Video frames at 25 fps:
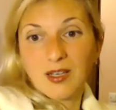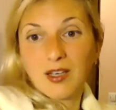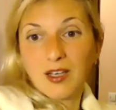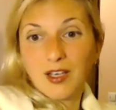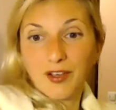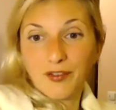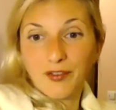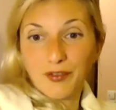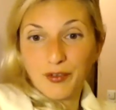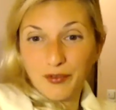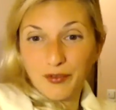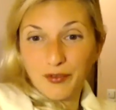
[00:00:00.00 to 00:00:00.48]

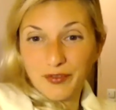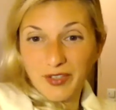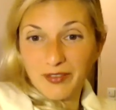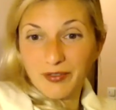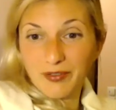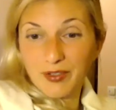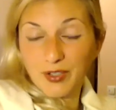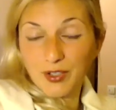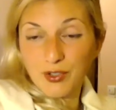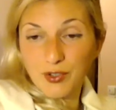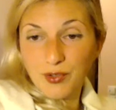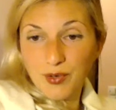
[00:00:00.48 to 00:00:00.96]
If you've
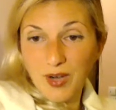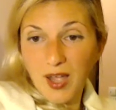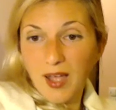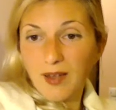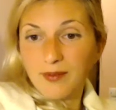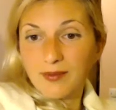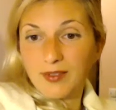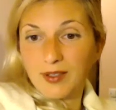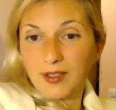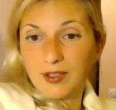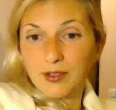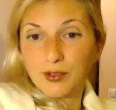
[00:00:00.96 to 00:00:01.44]
ever
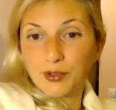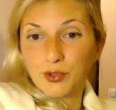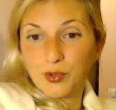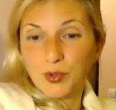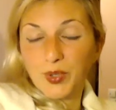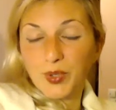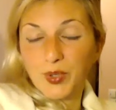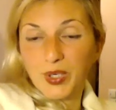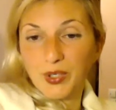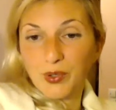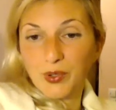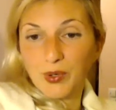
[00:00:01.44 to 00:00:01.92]
traveled
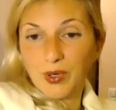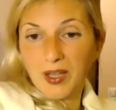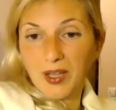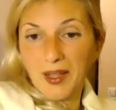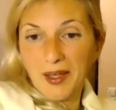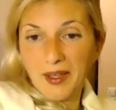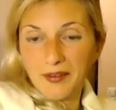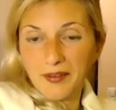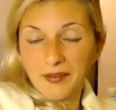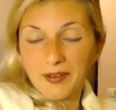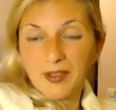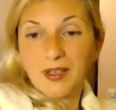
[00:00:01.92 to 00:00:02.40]
during your
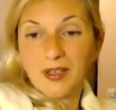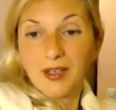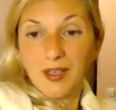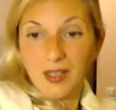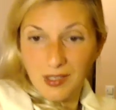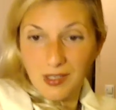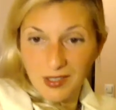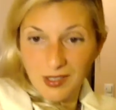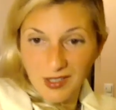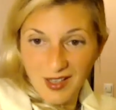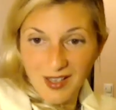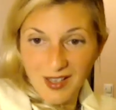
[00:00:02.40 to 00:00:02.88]
life,
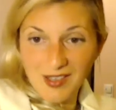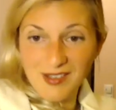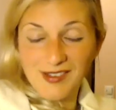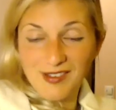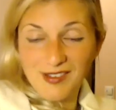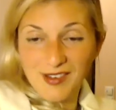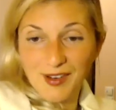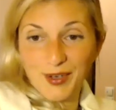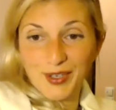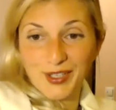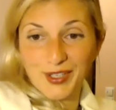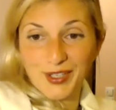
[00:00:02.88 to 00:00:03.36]
it's
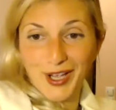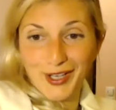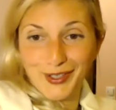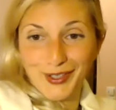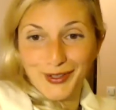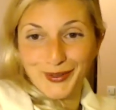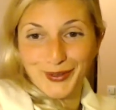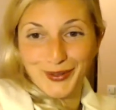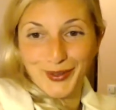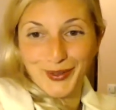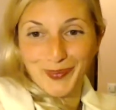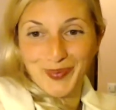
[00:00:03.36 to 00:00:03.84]
necessary that
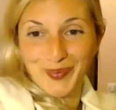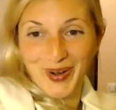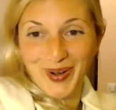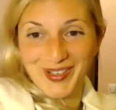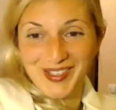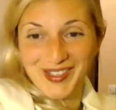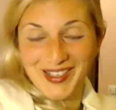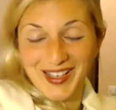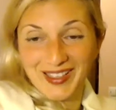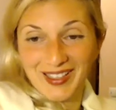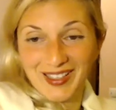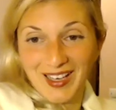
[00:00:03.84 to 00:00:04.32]
you do a
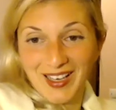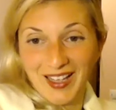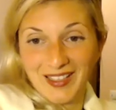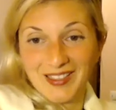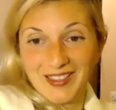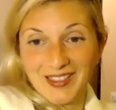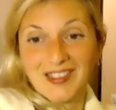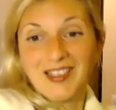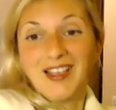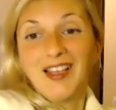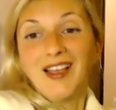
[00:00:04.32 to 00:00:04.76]
parasite cleanse.